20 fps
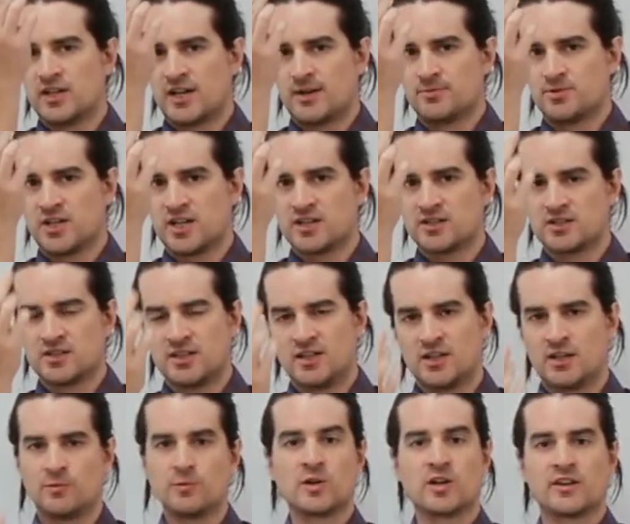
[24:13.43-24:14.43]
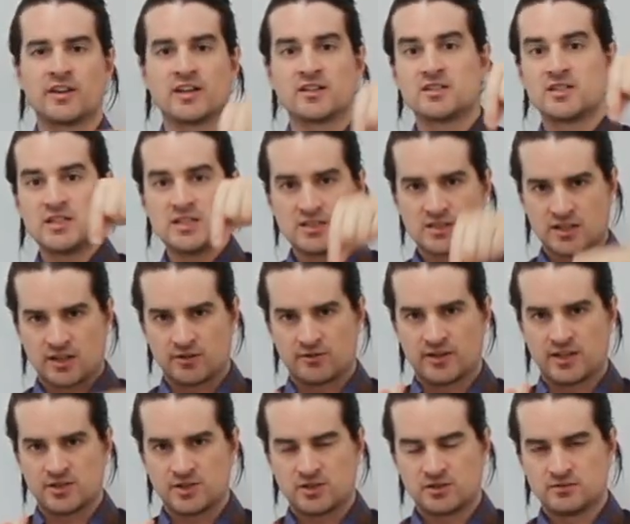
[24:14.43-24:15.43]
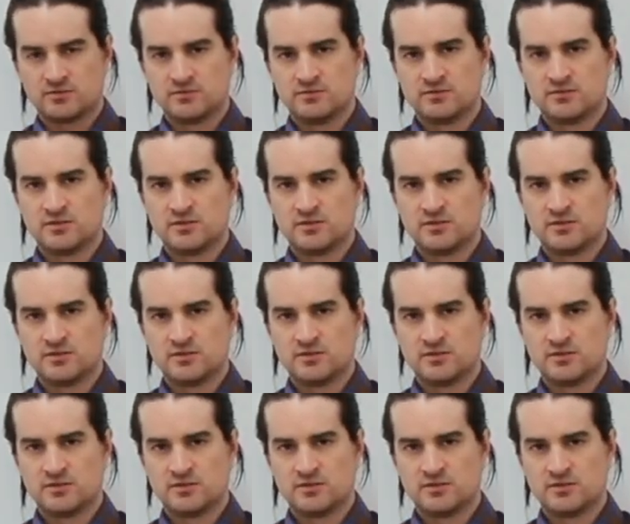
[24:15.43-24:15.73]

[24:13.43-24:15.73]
object, and we call that deceleration.